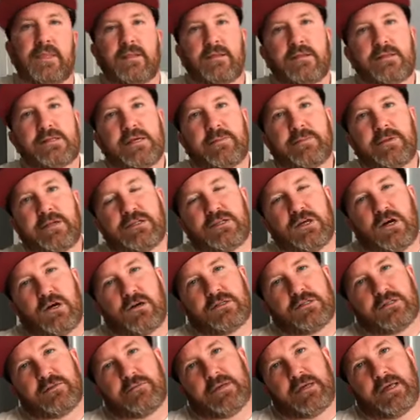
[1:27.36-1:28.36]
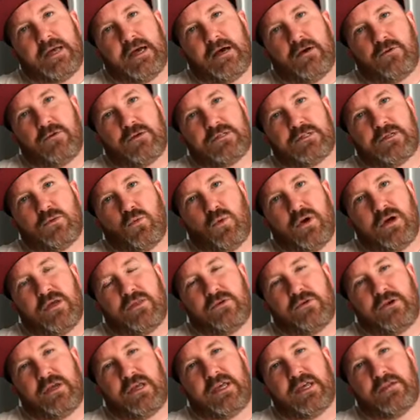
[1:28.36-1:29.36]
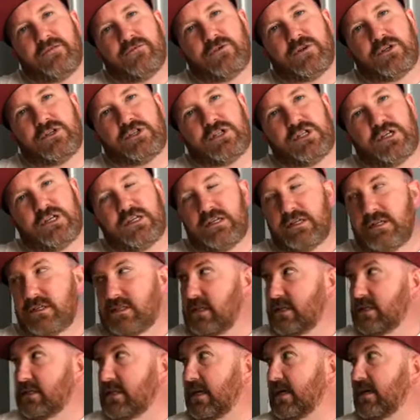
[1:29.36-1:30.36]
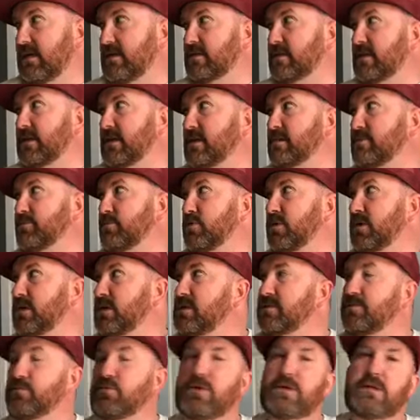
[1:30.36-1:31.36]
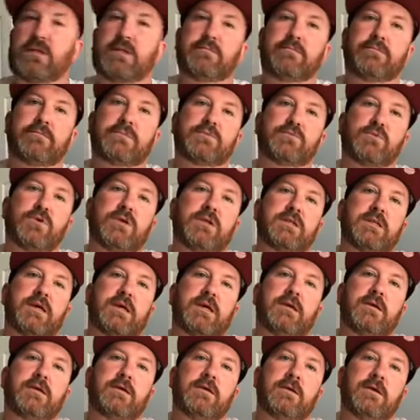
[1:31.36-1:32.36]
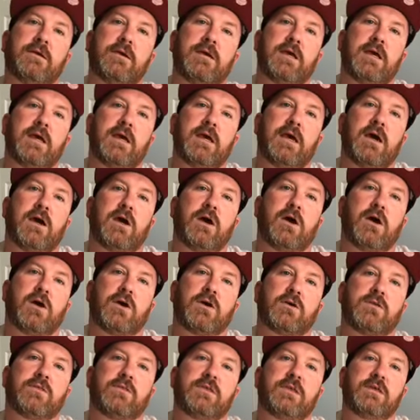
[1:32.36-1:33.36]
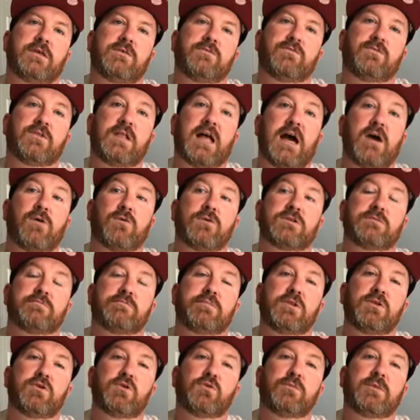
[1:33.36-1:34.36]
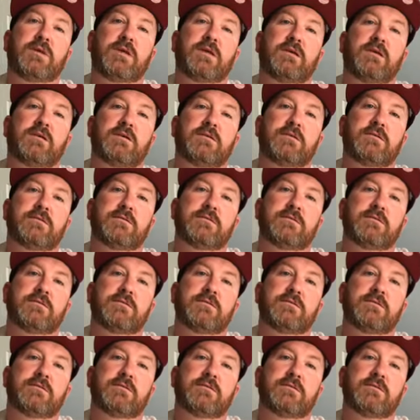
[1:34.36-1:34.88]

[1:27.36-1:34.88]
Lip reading: Somebody talk to me. How is the weather in Virginia today? Is it a nice, pretty spring day? Are the flowers blooming?